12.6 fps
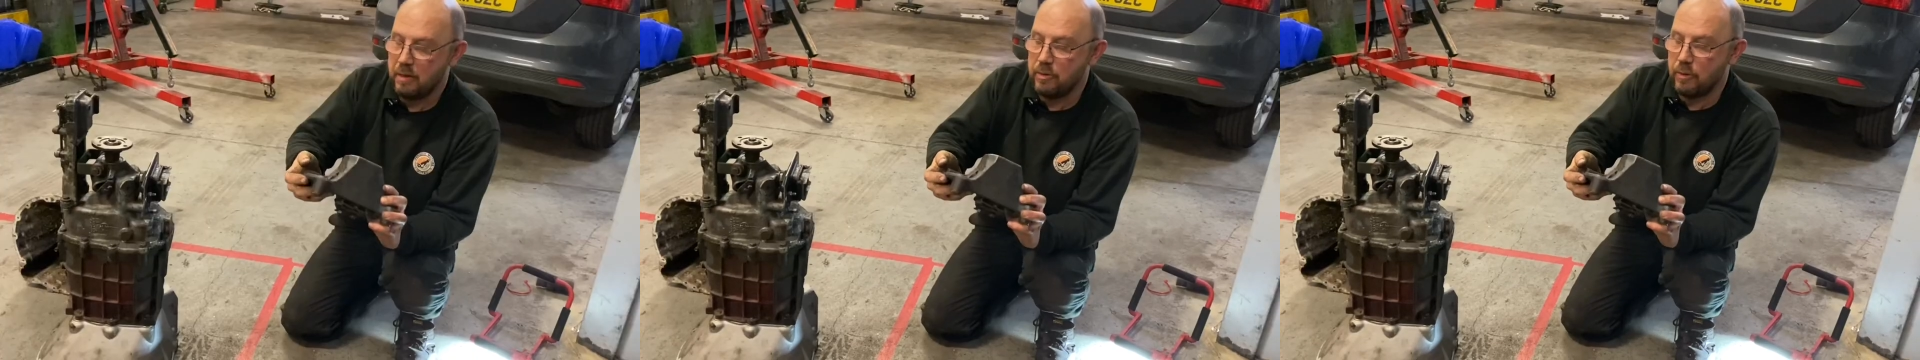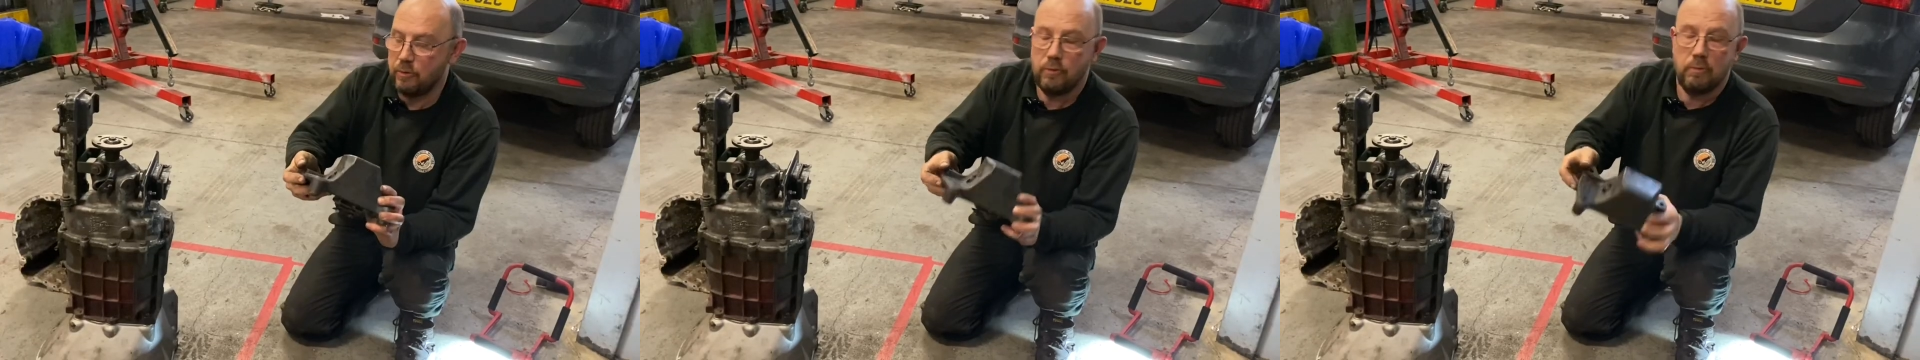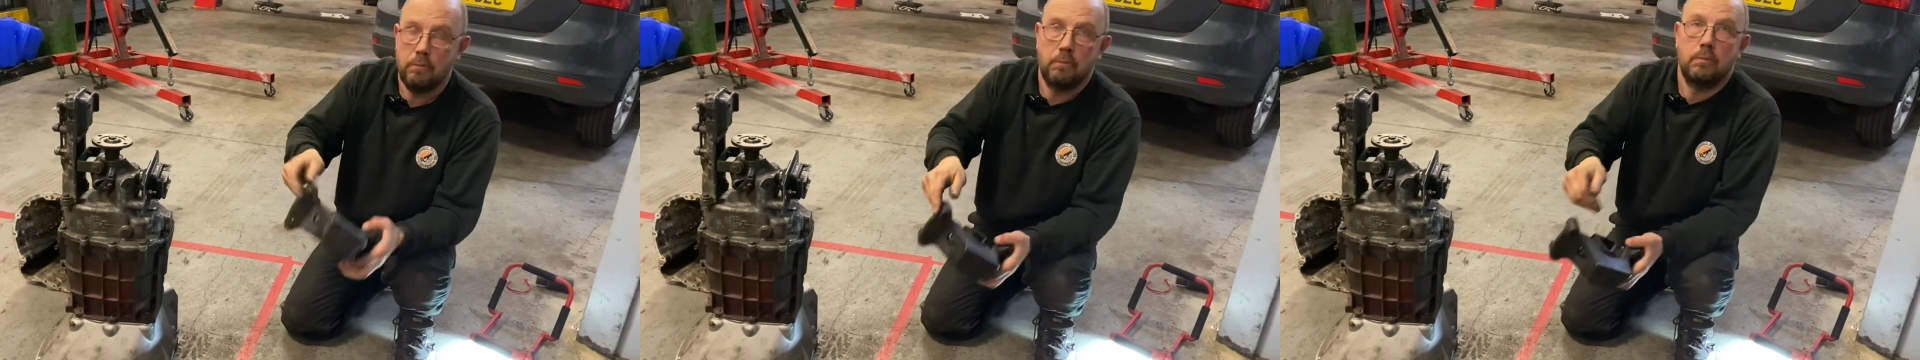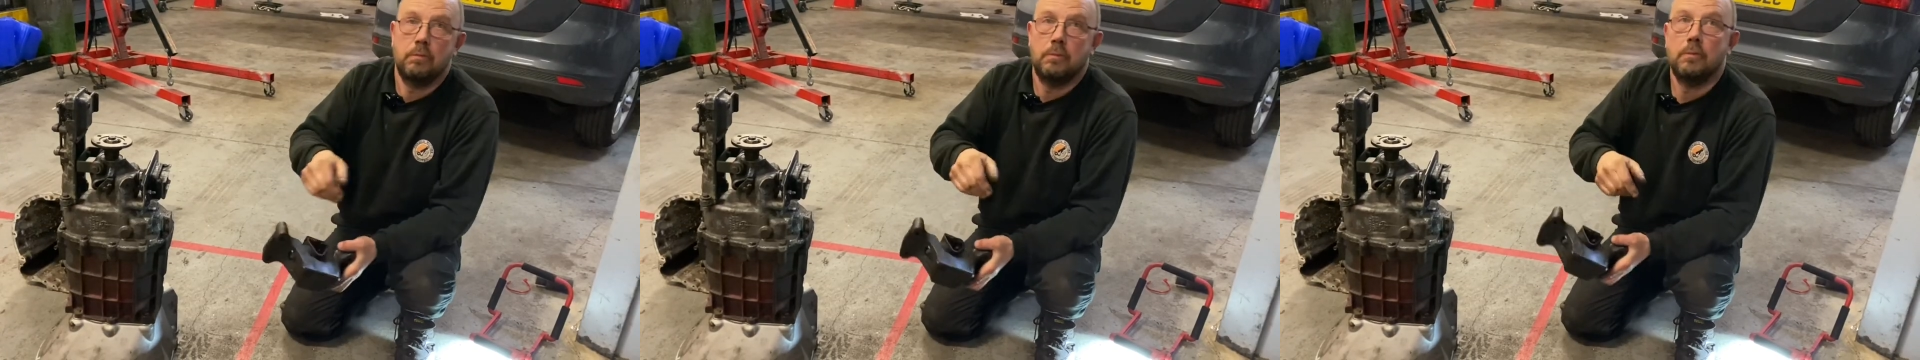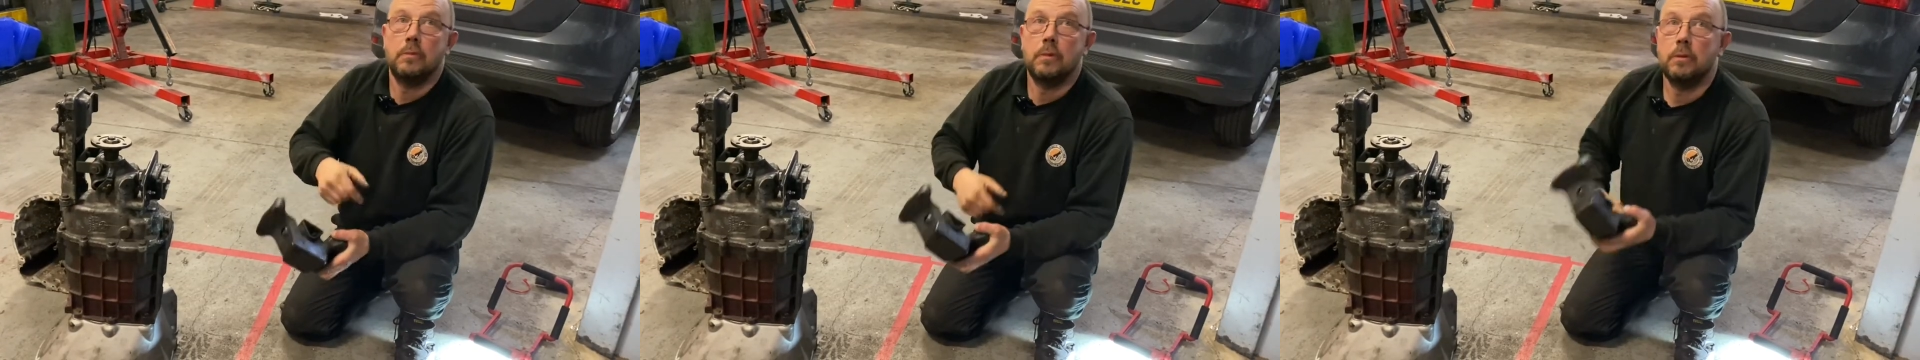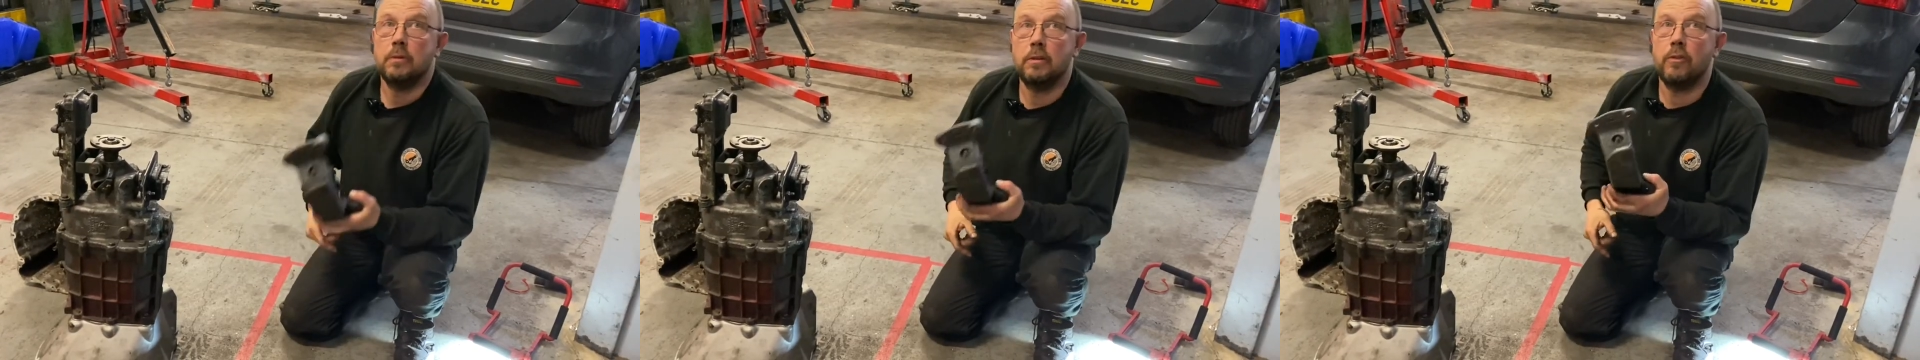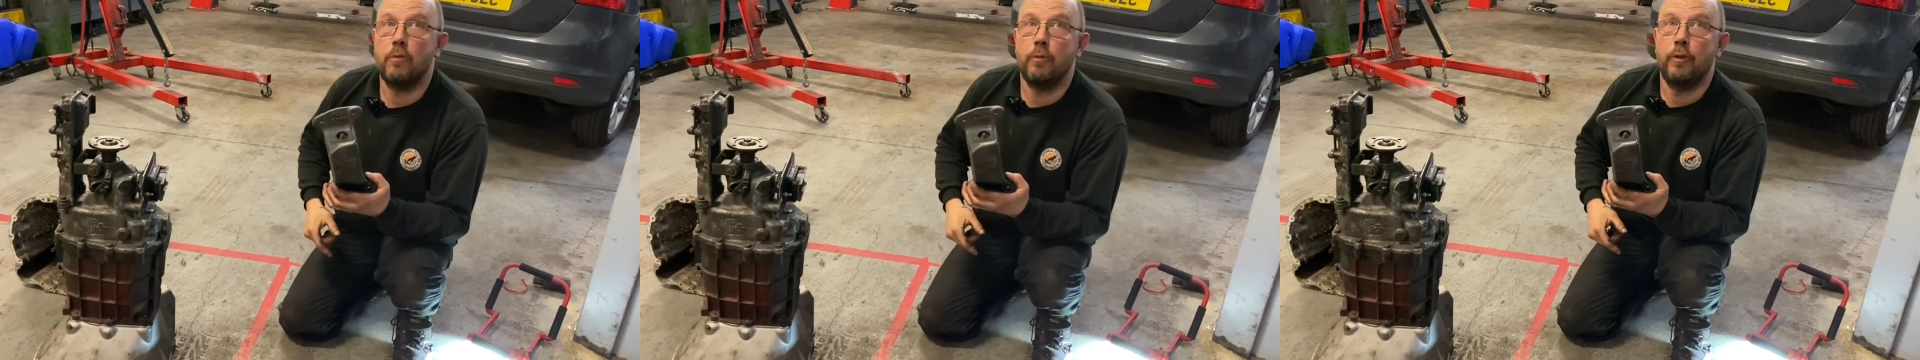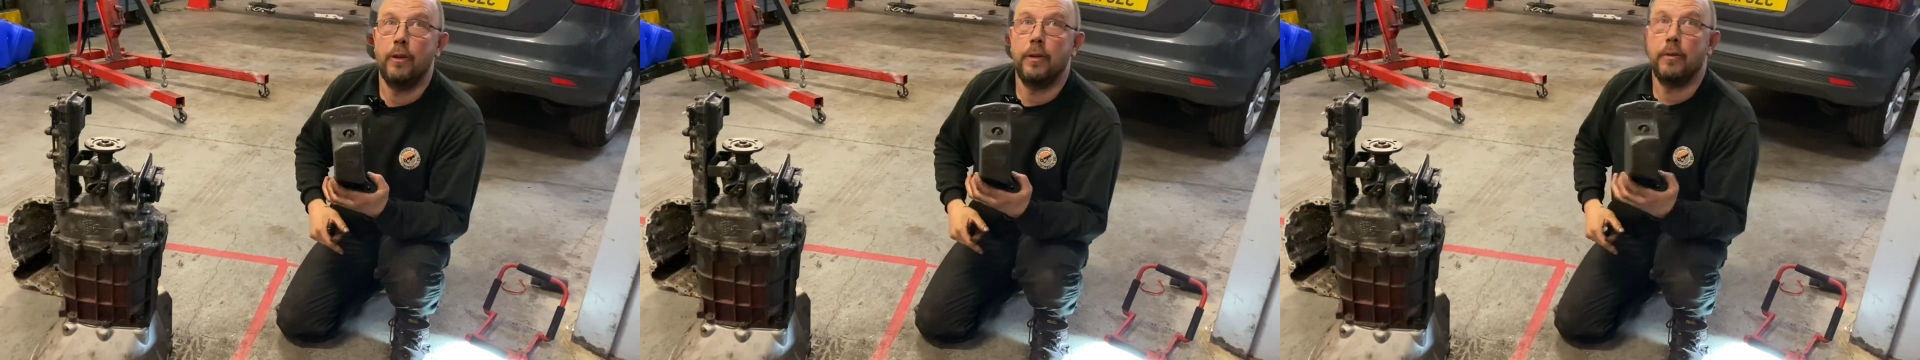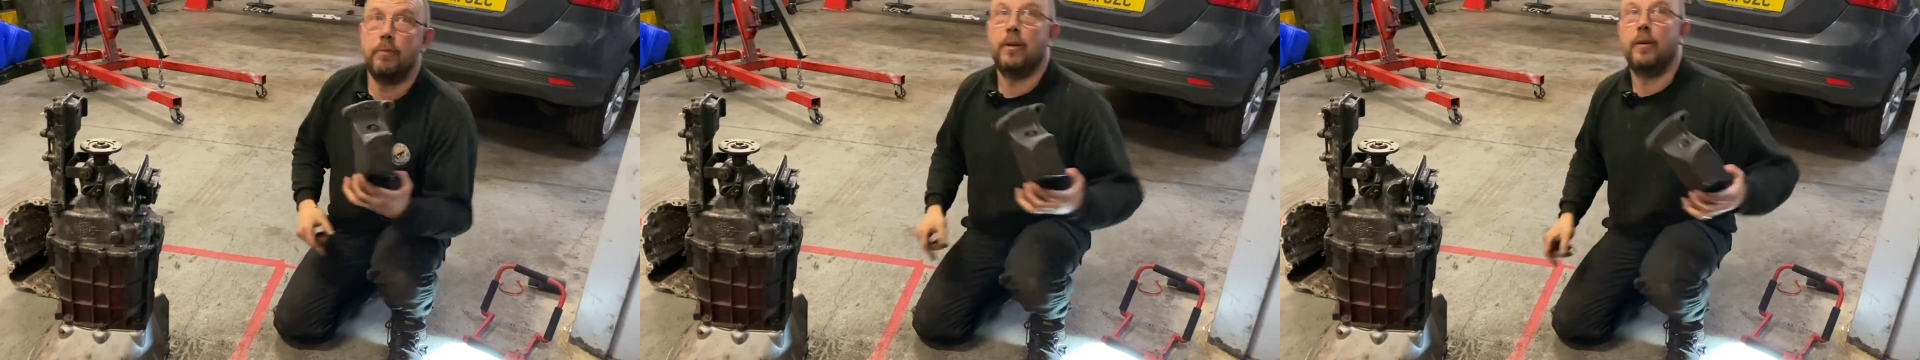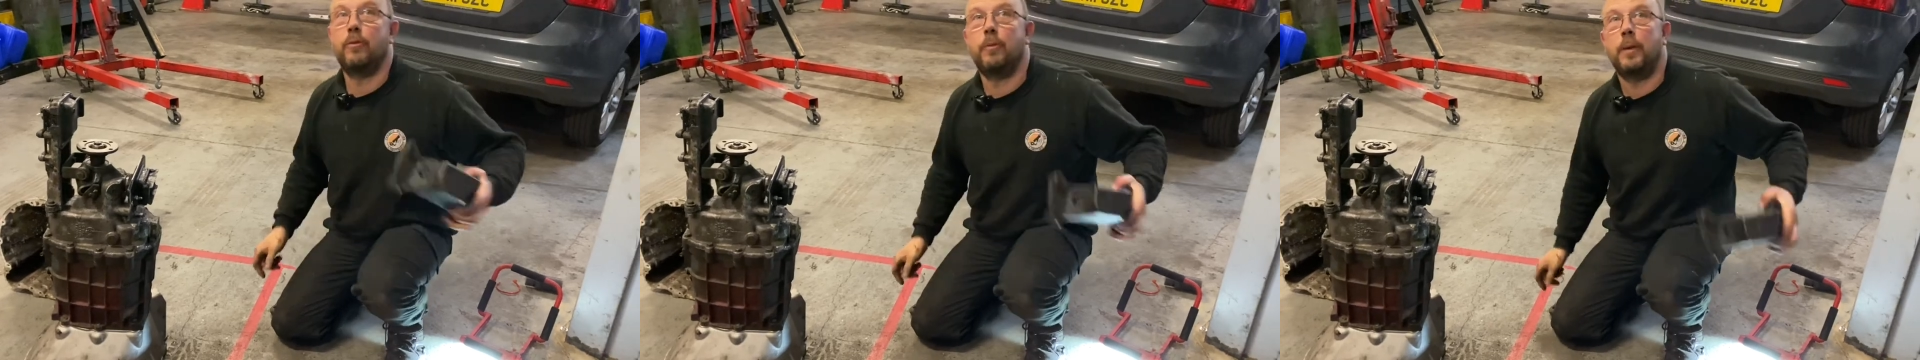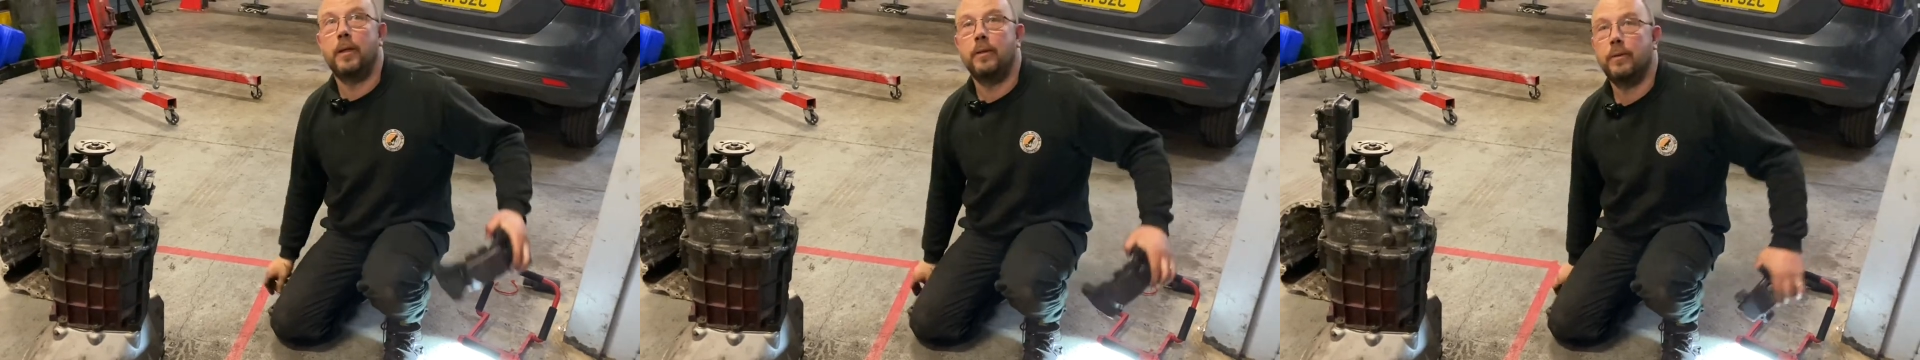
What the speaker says: use. It doesn't fit the 5-speed.